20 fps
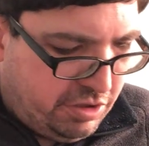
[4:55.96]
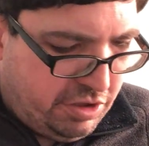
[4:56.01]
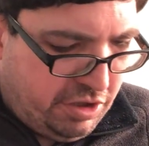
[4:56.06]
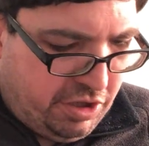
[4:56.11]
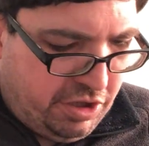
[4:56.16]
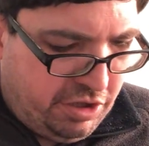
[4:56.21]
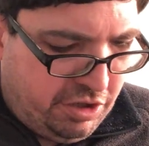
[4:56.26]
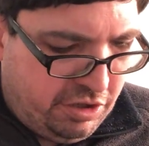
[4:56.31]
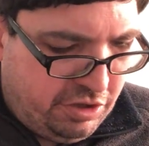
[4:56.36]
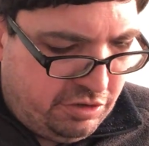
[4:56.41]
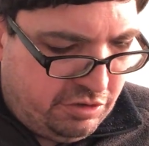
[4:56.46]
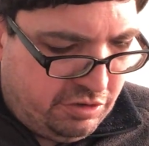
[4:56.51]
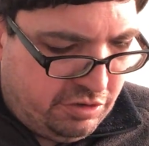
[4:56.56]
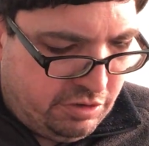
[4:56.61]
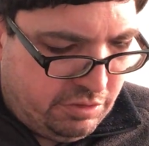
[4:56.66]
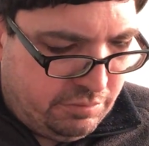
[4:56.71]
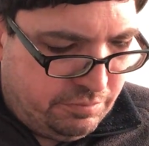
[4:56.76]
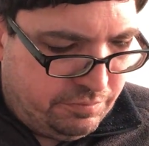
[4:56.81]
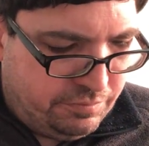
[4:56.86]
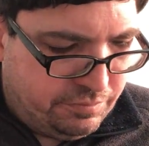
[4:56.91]

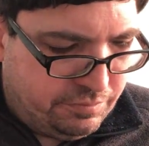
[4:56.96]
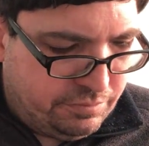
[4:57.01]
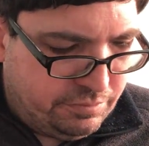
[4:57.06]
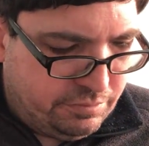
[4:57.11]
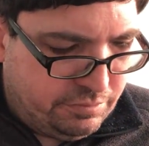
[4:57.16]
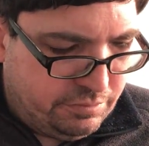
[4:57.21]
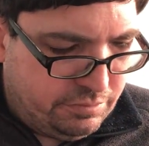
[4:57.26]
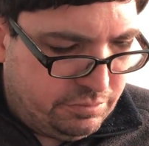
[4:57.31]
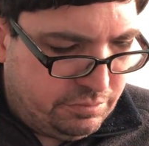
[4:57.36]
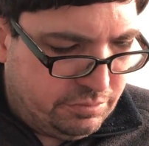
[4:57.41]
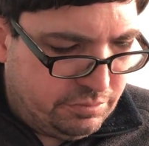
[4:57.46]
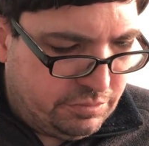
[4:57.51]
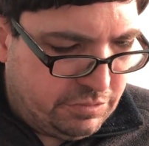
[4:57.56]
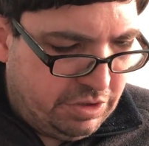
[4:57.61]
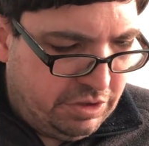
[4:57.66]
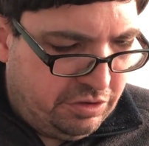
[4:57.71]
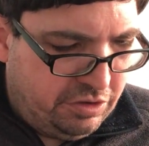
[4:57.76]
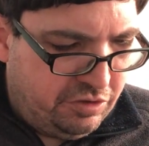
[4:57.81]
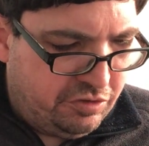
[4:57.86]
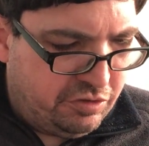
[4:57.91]
And
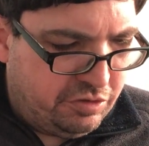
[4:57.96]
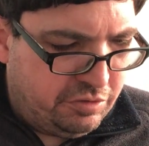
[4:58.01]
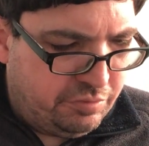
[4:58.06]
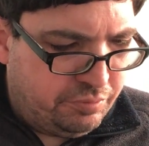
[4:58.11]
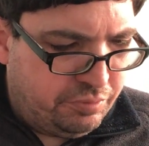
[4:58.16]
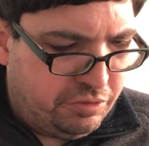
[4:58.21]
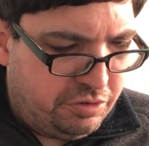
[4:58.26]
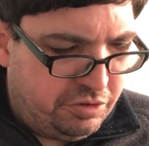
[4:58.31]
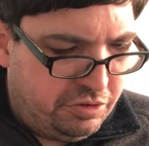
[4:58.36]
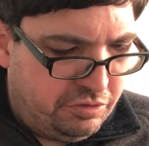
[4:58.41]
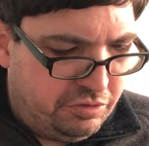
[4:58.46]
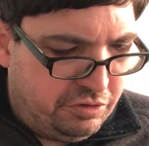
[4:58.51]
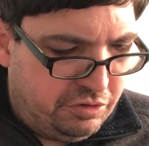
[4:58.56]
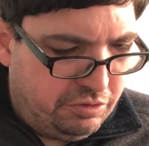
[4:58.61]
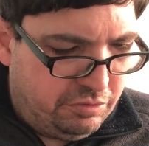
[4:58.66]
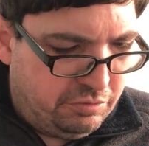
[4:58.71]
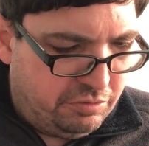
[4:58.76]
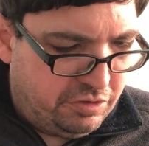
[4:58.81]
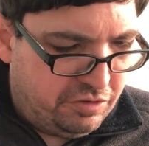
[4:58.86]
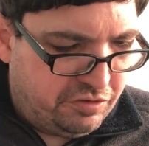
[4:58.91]
these are pretty
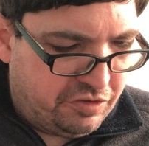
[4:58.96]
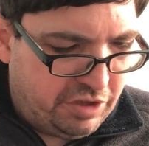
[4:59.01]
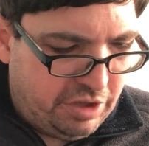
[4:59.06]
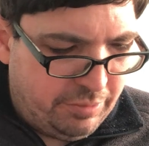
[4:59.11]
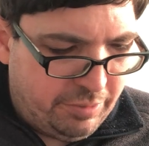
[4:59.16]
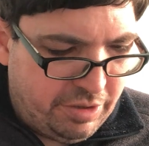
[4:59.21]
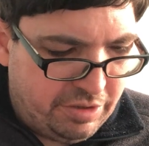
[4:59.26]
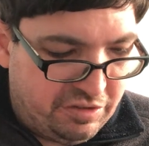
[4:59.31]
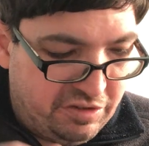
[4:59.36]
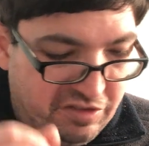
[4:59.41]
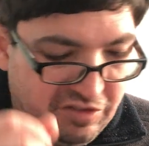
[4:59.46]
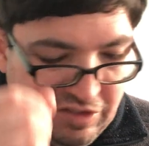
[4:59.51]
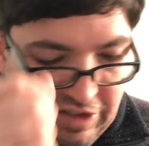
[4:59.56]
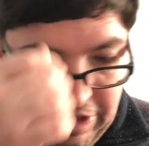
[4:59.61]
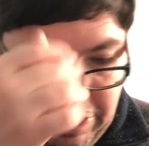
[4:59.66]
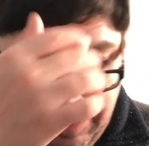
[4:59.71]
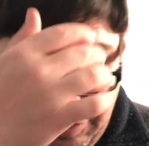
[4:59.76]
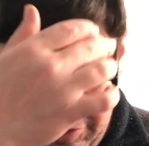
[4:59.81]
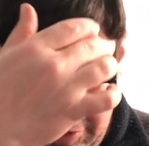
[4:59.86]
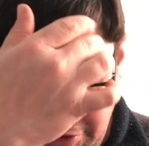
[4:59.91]
new. These came out this last